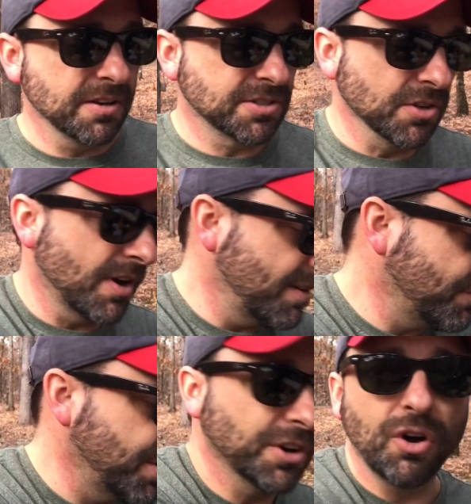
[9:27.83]
so I've
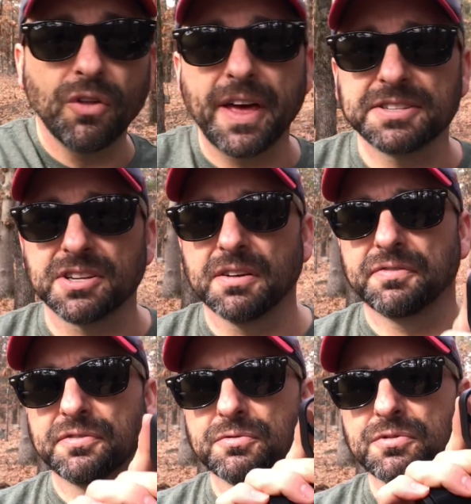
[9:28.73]
run all that
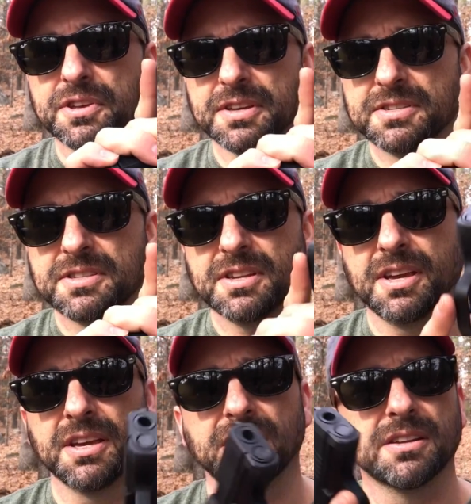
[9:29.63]
stuff through this,
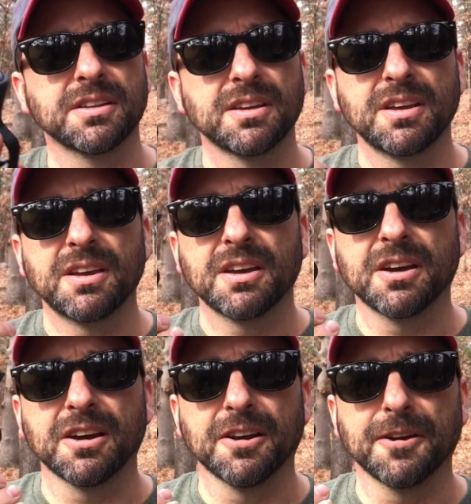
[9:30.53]
and
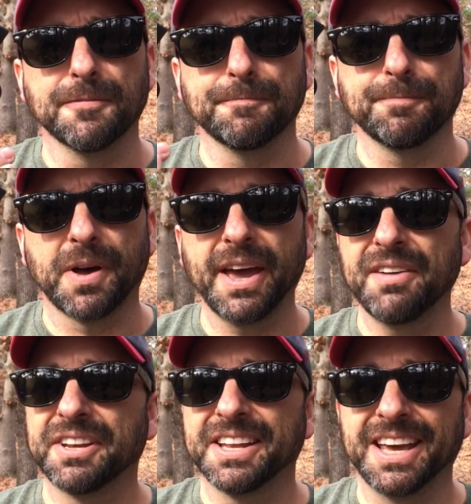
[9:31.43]
I
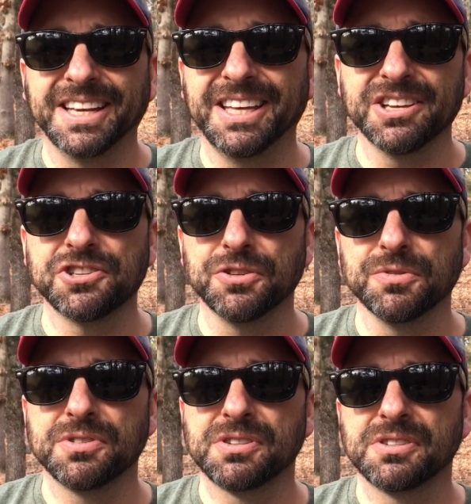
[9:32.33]
haven't had any
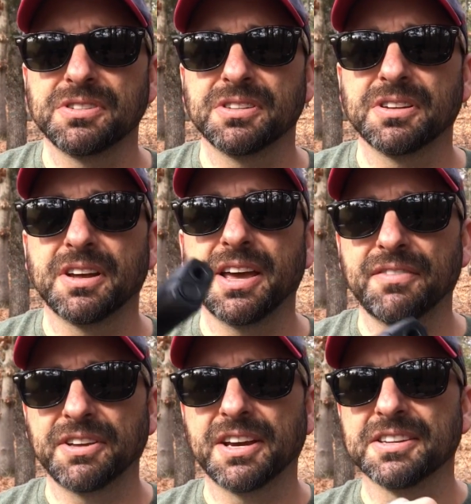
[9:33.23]
issues. I
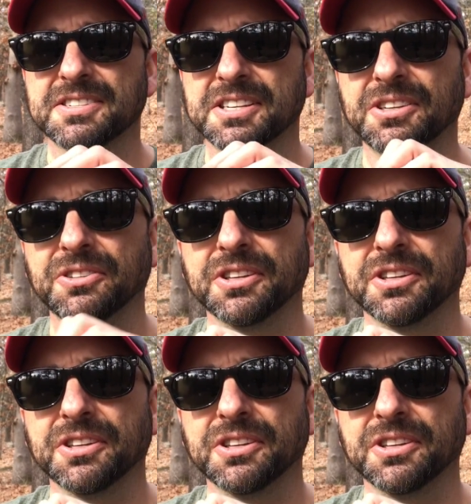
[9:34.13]
haven't had a single